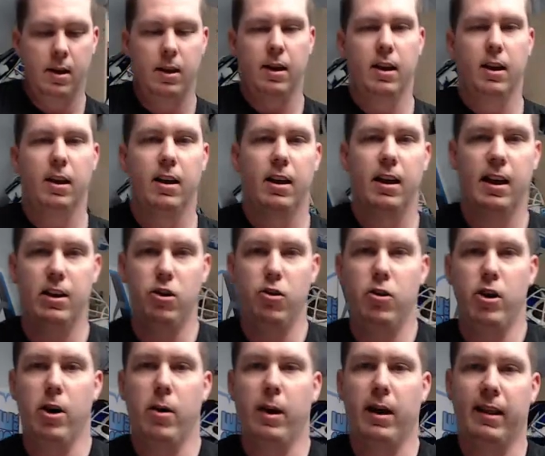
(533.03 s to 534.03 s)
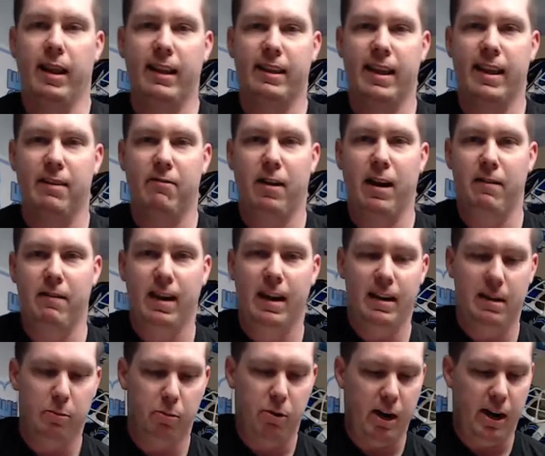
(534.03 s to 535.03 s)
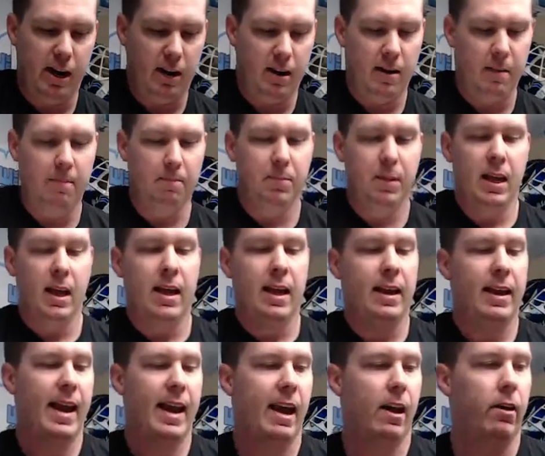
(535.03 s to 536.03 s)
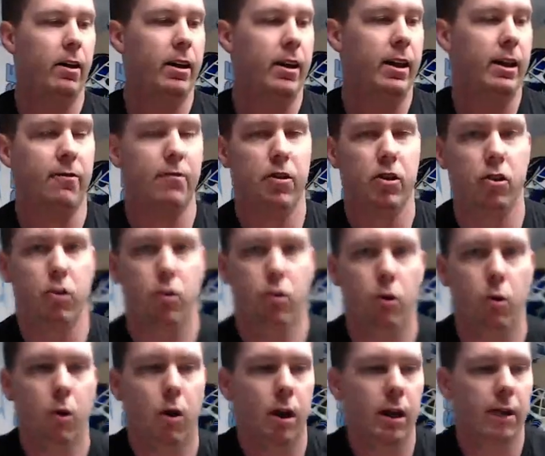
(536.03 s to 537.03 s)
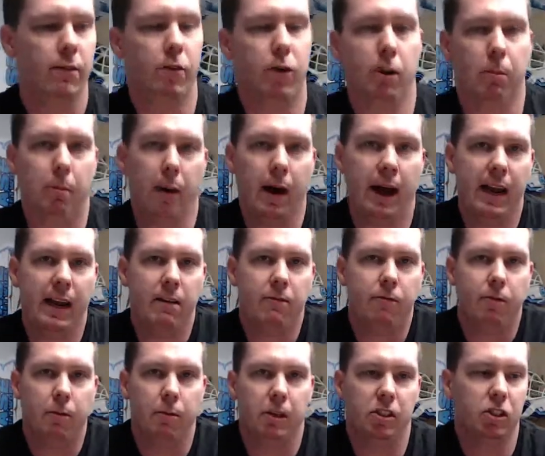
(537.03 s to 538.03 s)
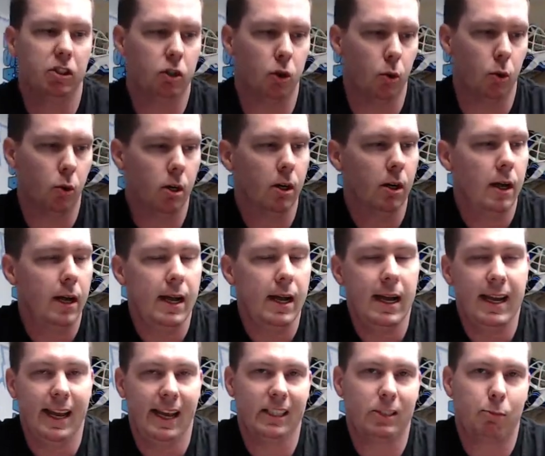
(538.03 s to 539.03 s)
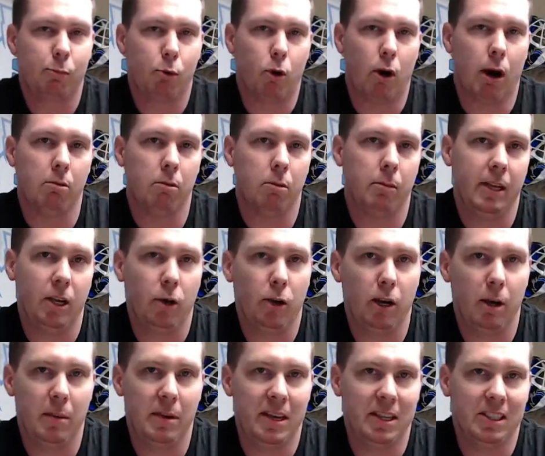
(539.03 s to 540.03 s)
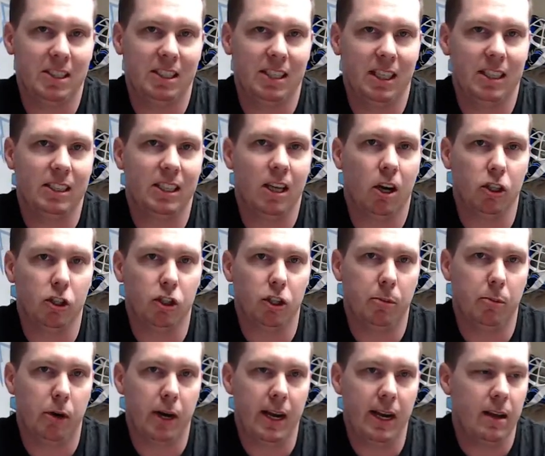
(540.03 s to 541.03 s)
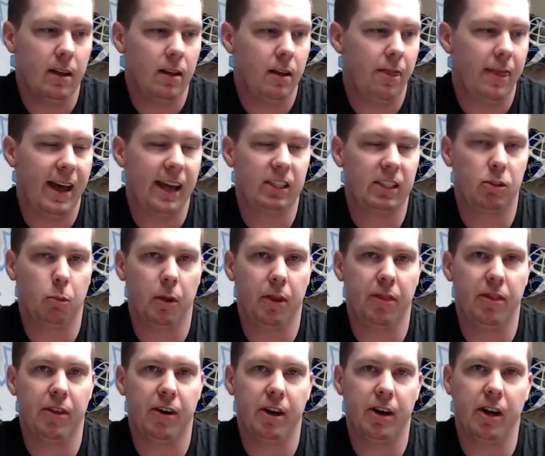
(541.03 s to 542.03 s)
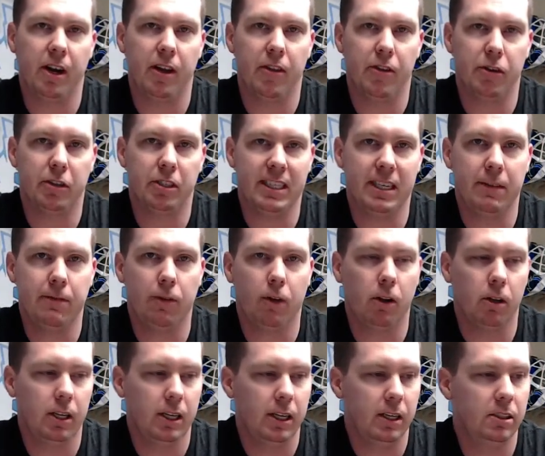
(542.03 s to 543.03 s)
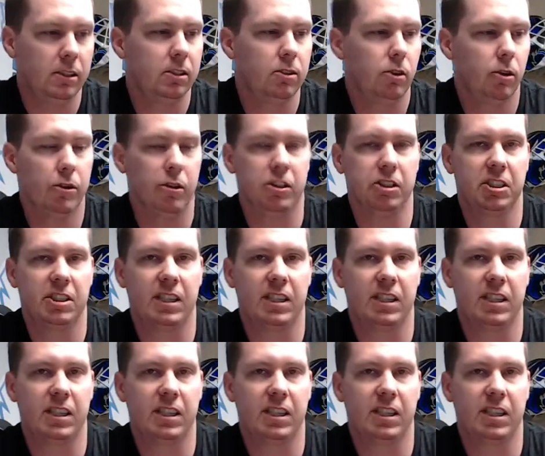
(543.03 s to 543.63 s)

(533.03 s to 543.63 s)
and you know I like that 590 break. Now, if you if you're buying from the store, it's probably going to be a 600 break. That's what their uh, their default is or their stock